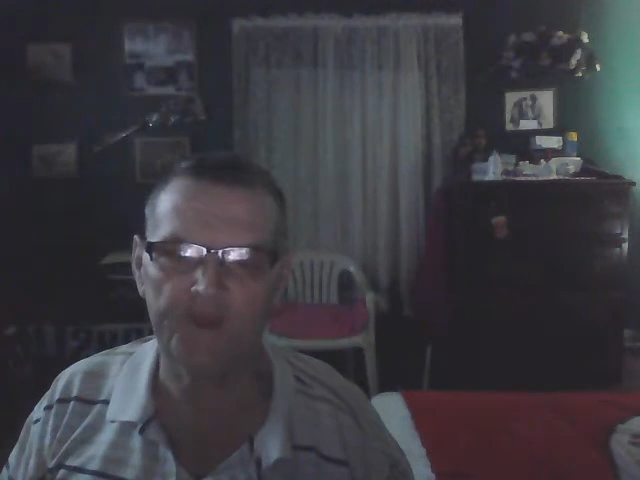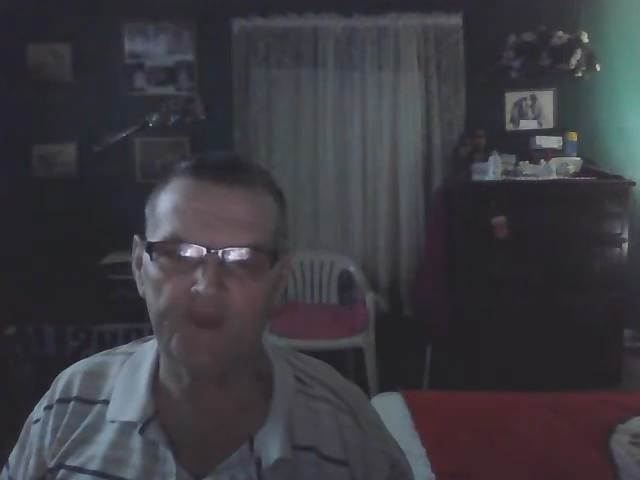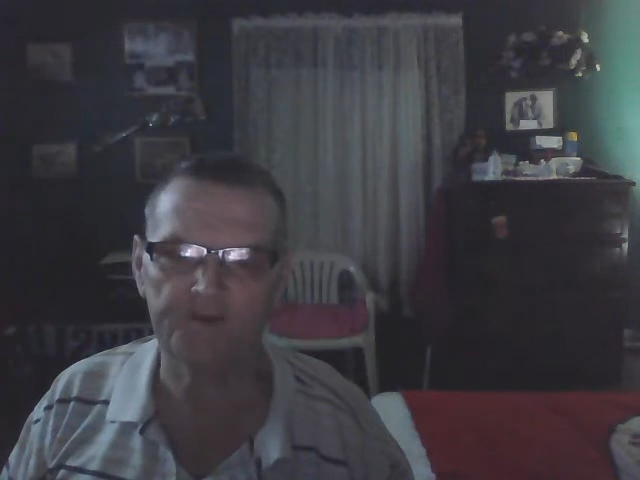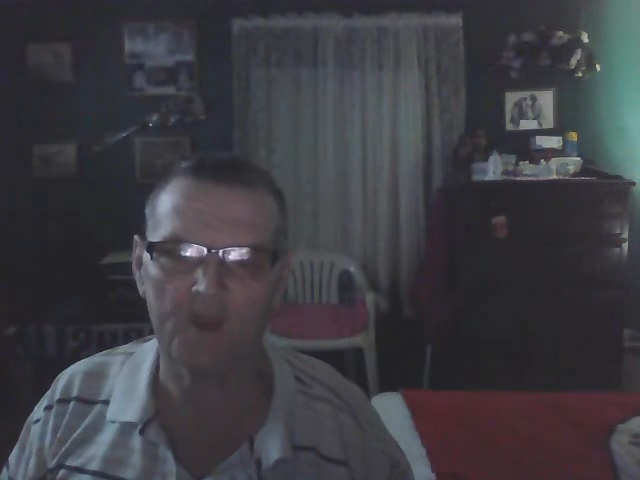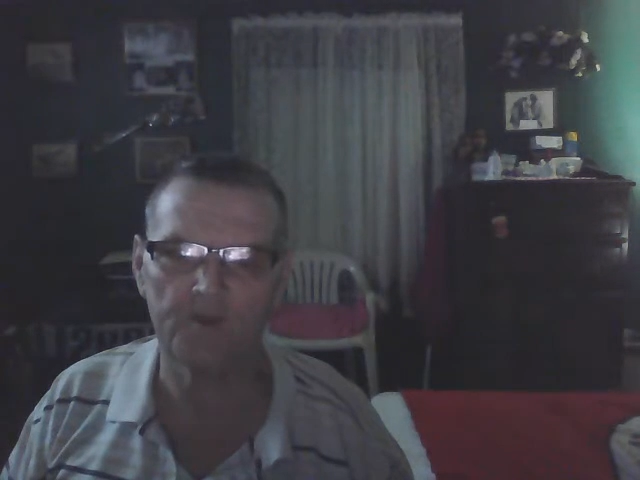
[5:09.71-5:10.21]

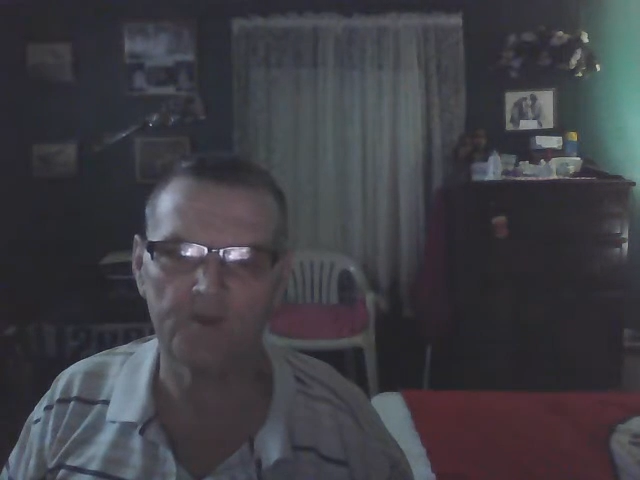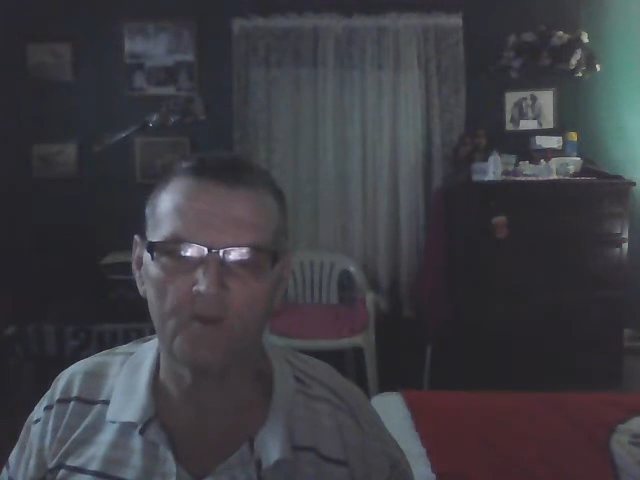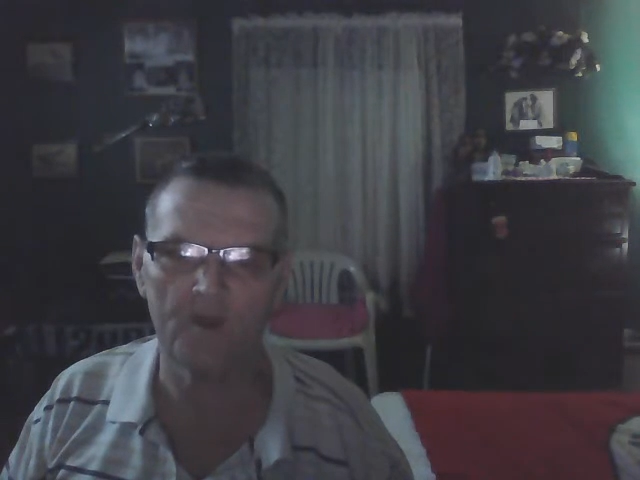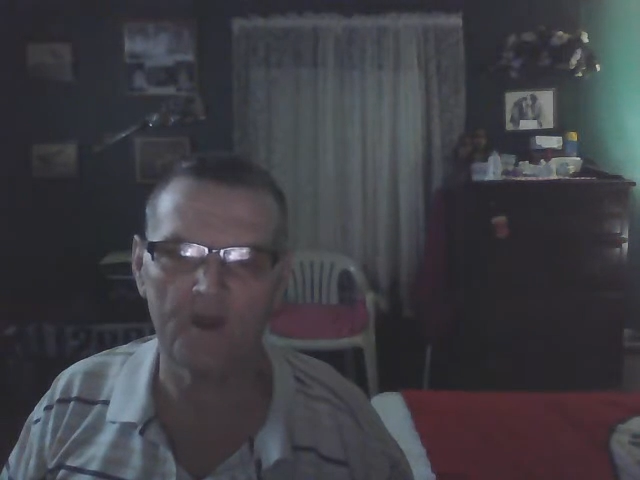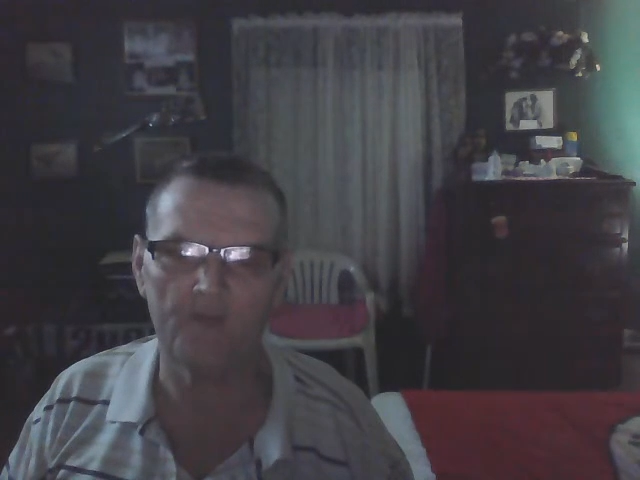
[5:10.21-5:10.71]
I do not
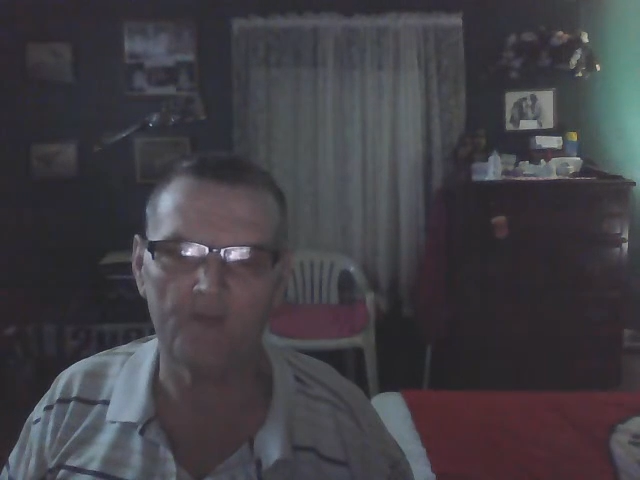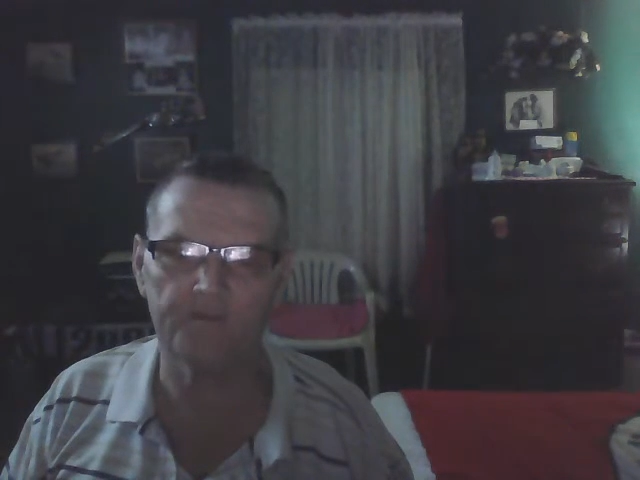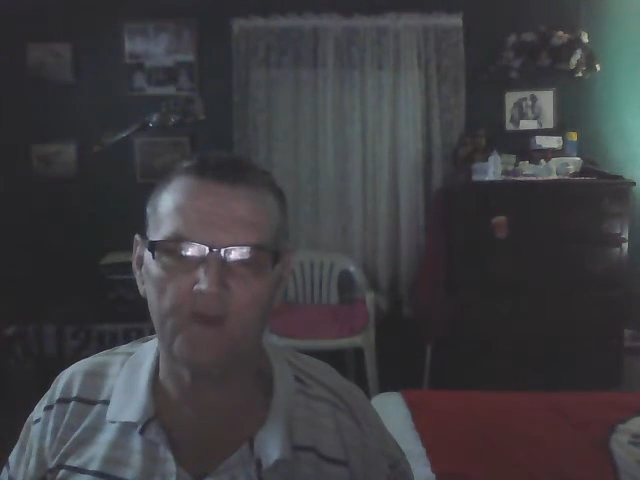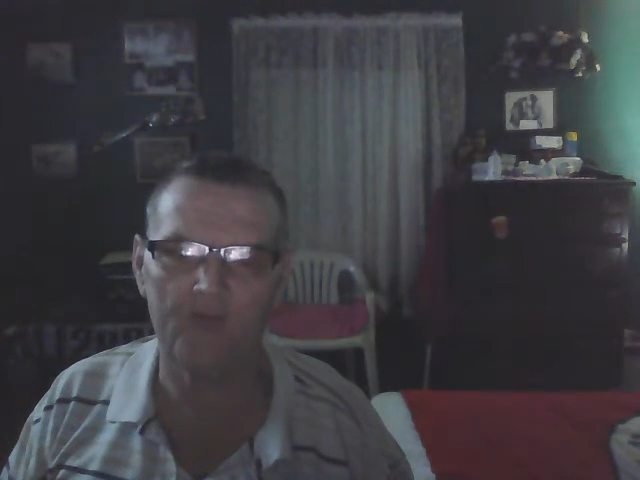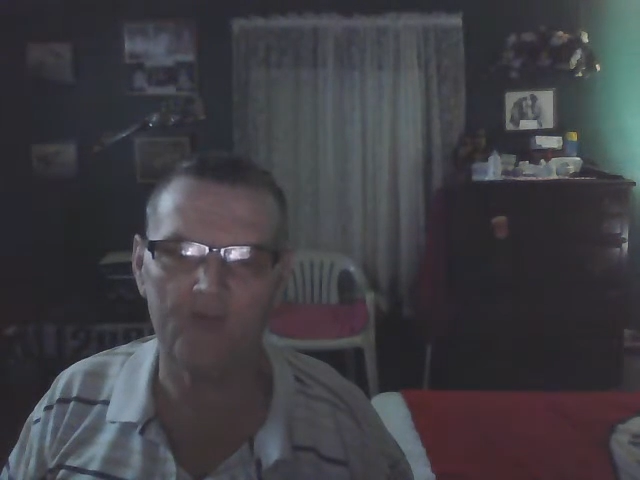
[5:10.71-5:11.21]

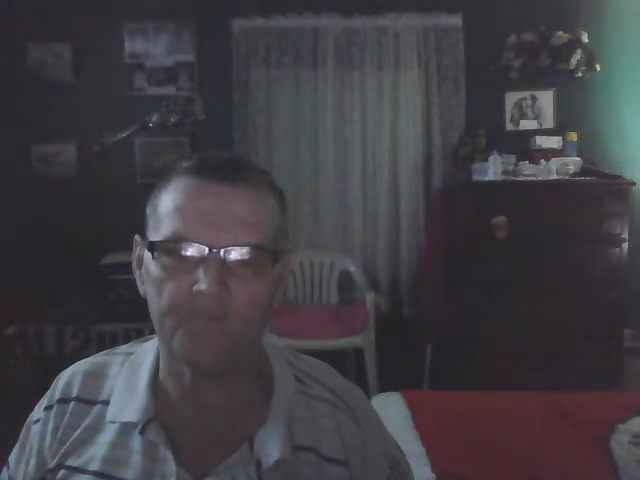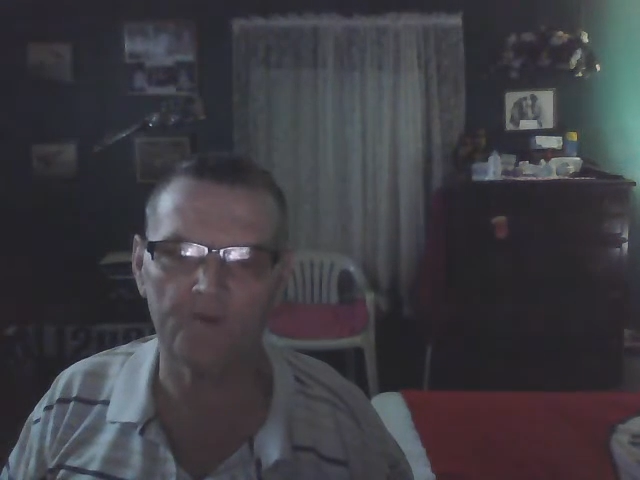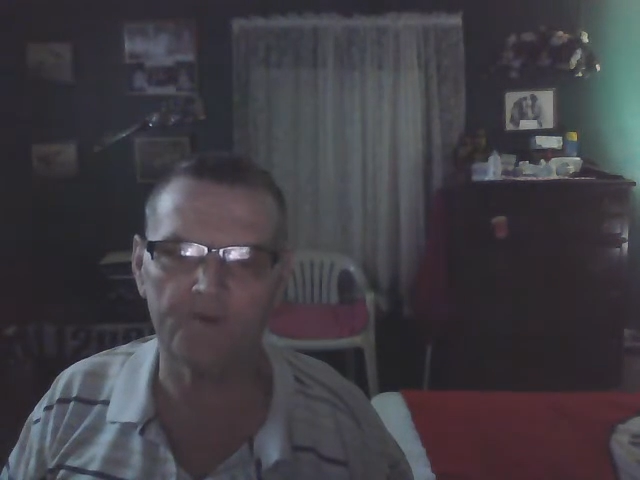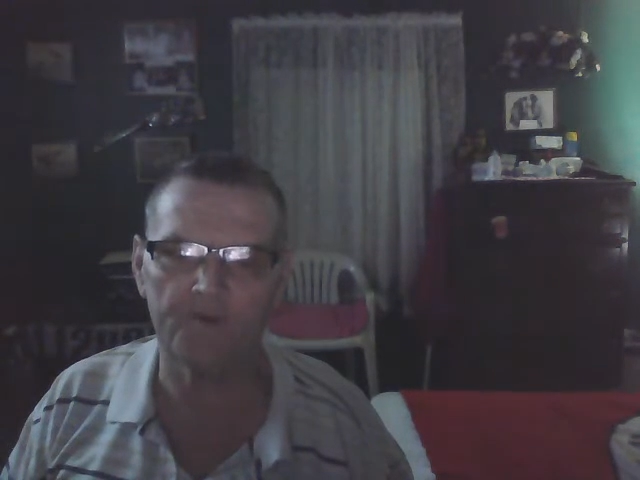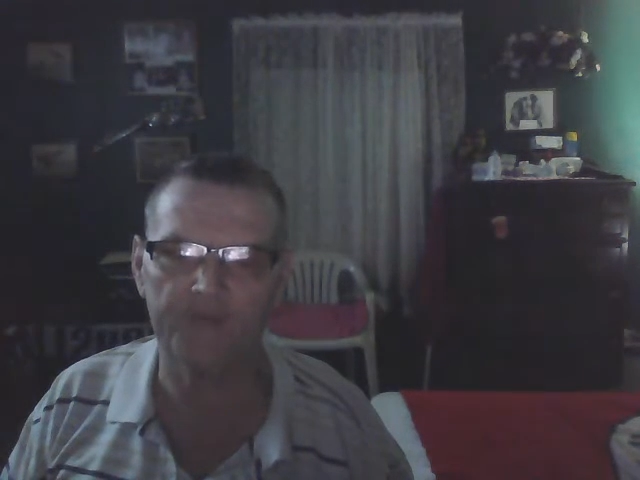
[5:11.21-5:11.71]
have to
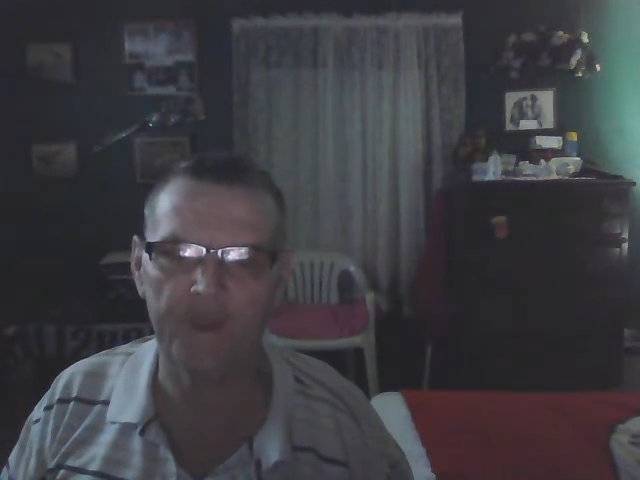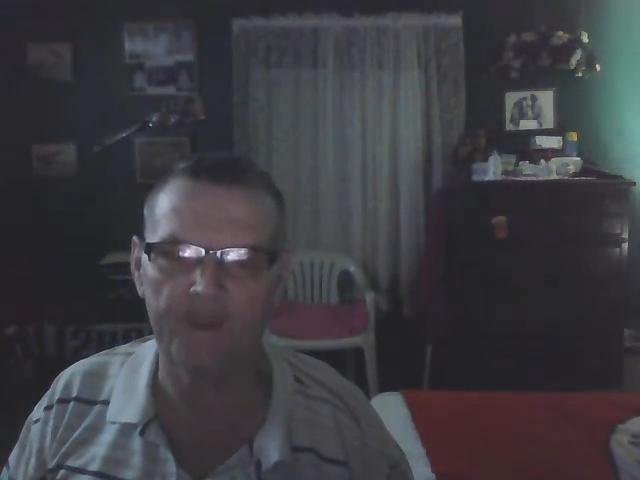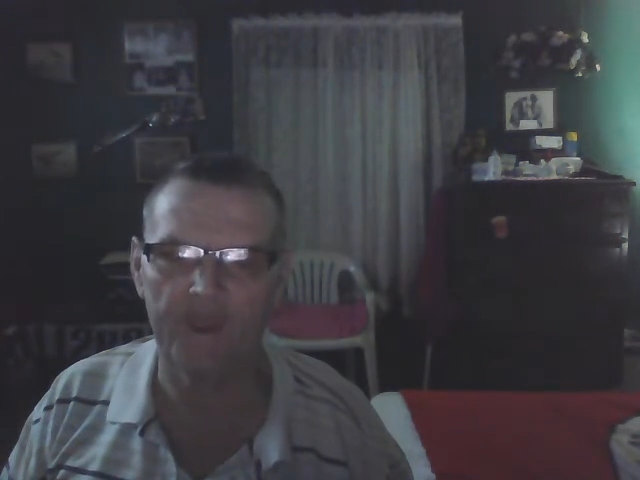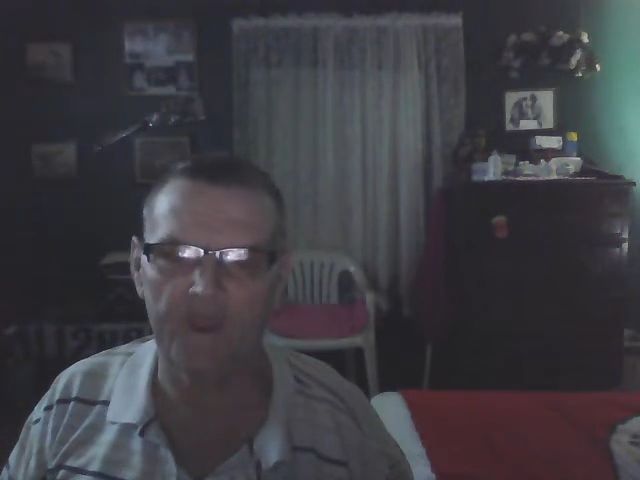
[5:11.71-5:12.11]
attain that